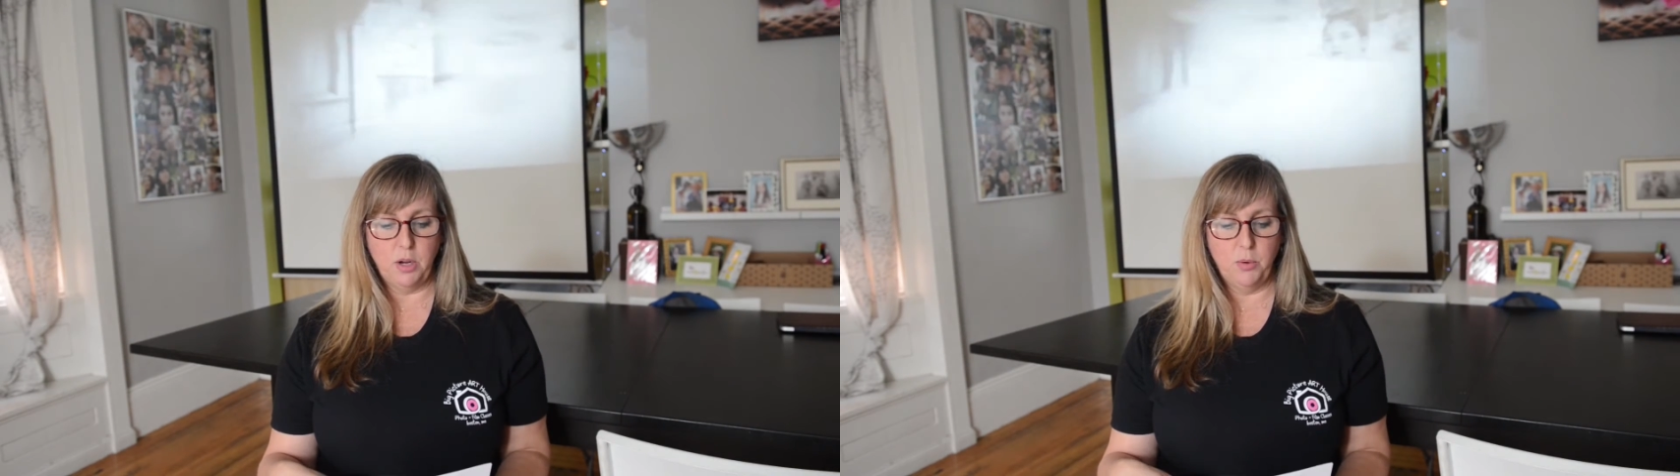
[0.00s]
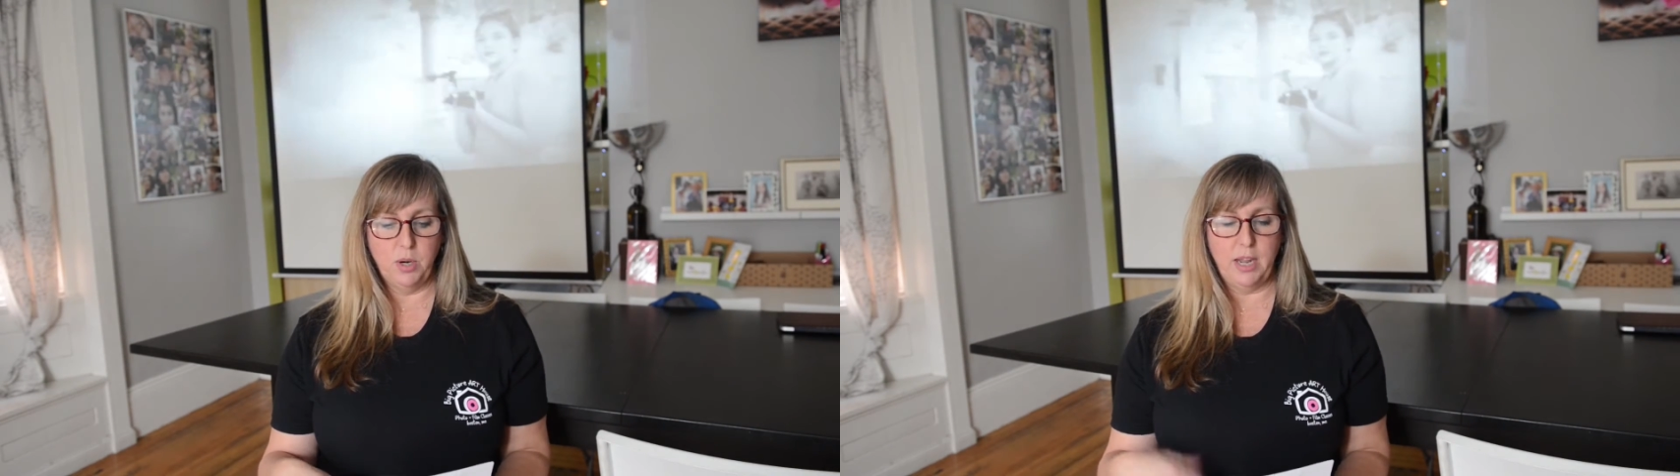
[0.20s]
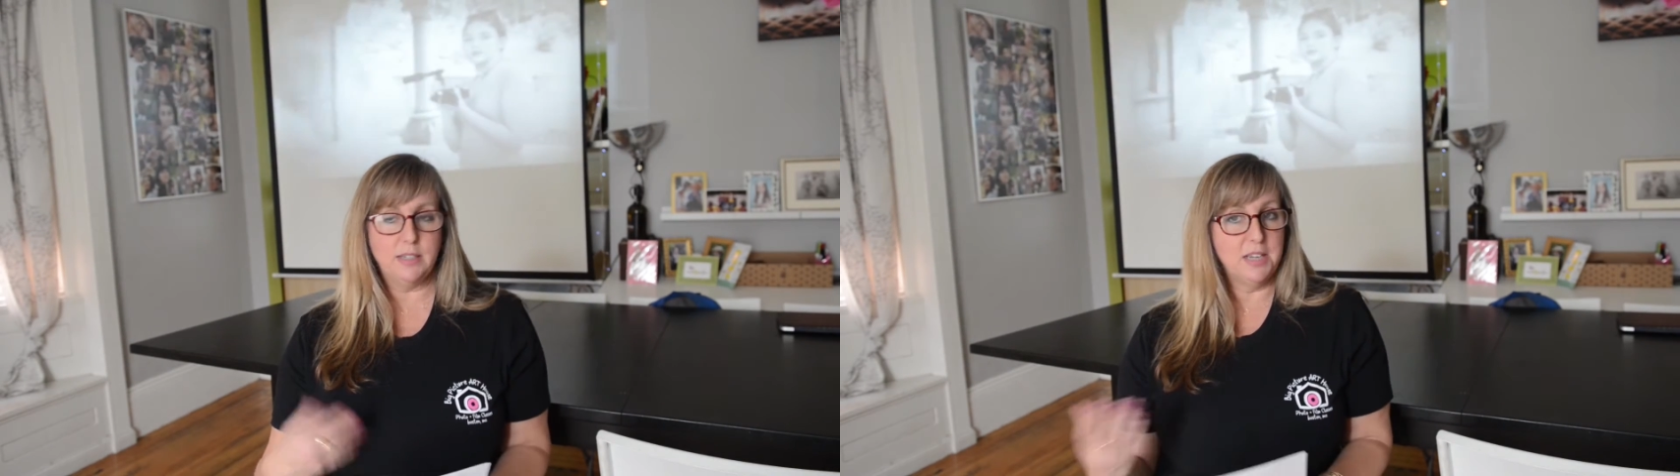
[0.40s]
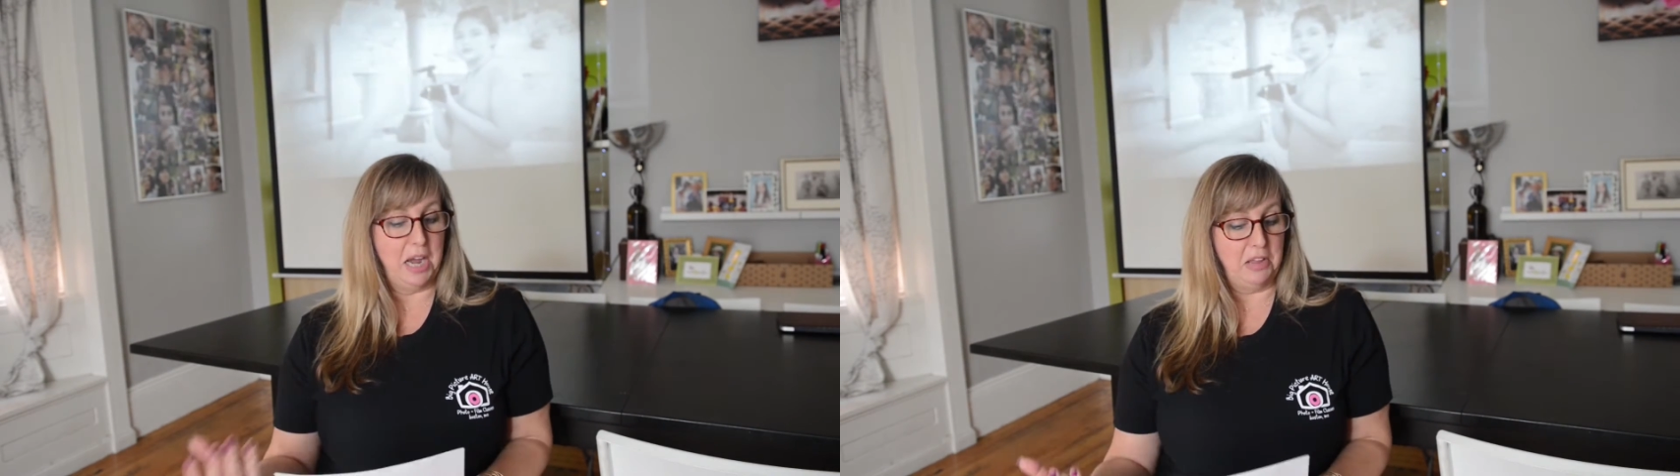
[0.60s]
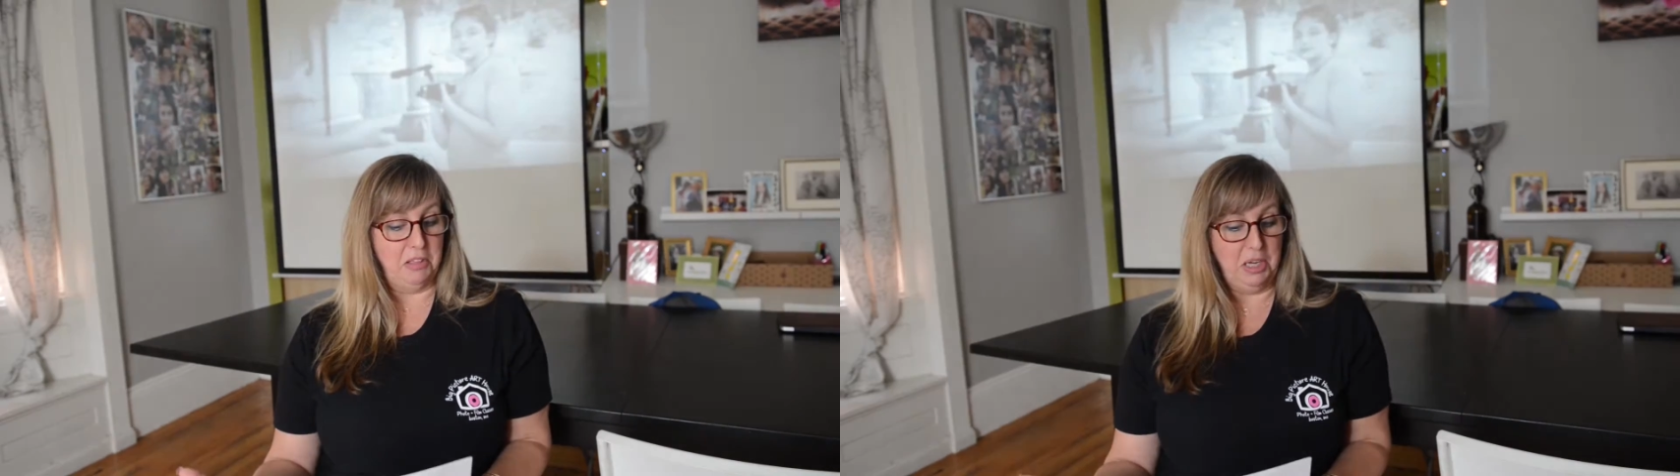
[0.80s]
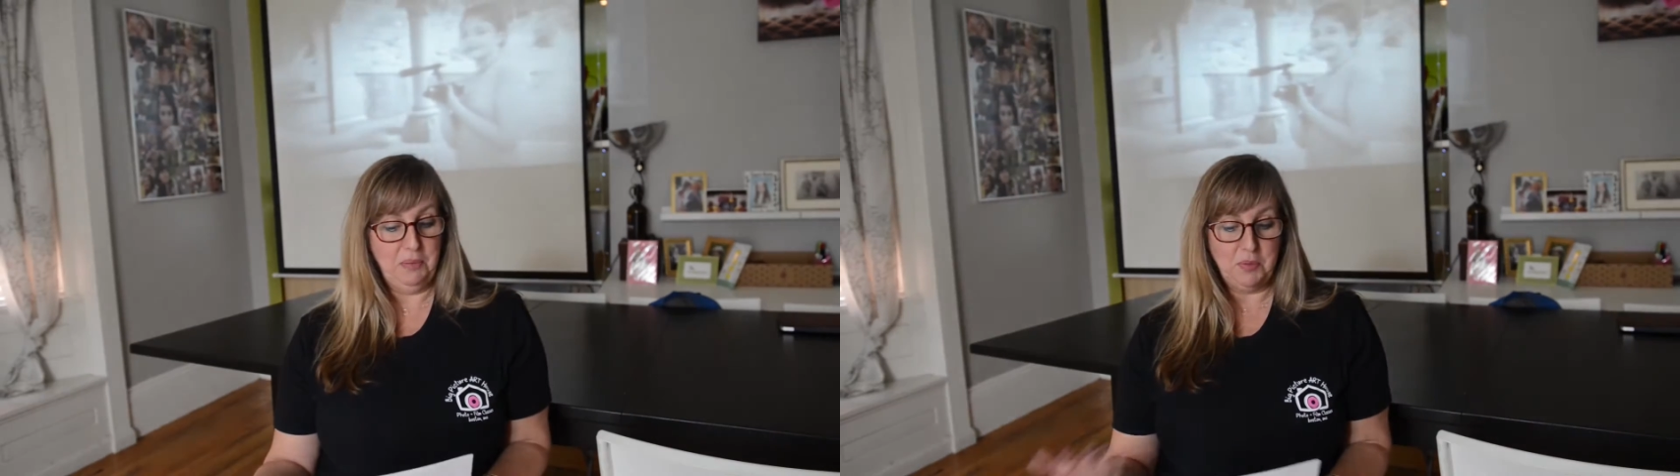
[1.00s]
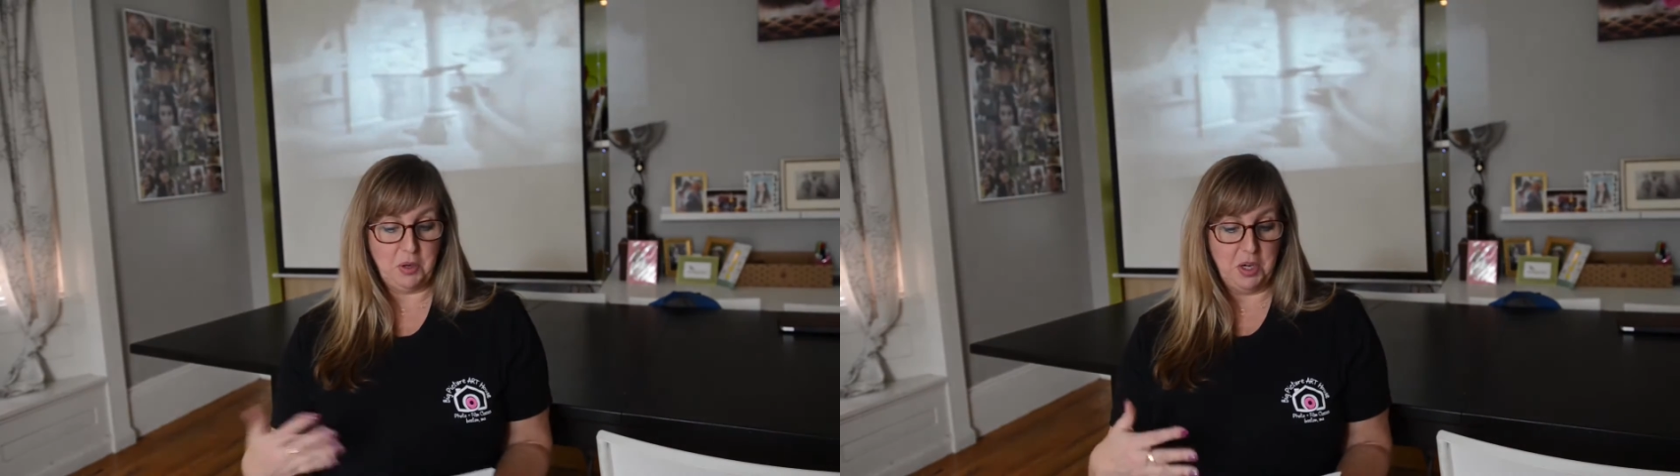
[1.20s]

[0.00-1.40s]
would act kindly or